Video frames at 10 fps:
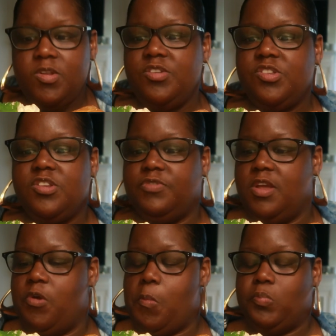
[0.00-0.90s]
Instant
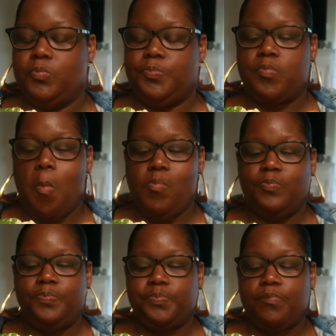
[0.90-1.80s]
flavor.
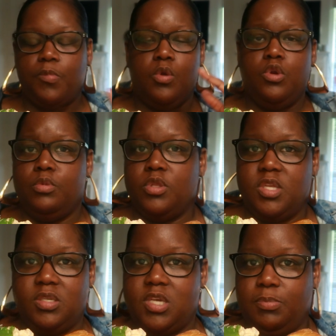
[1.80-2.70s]
No more
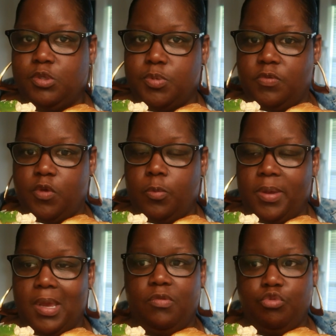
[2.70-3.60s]
than a tablespoon of Old
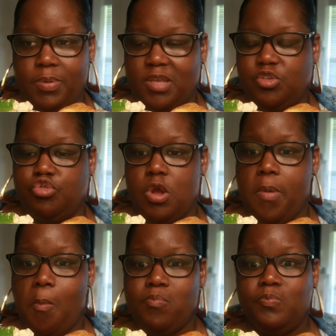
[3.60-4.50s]
Bay. 3 pounds of shrimp.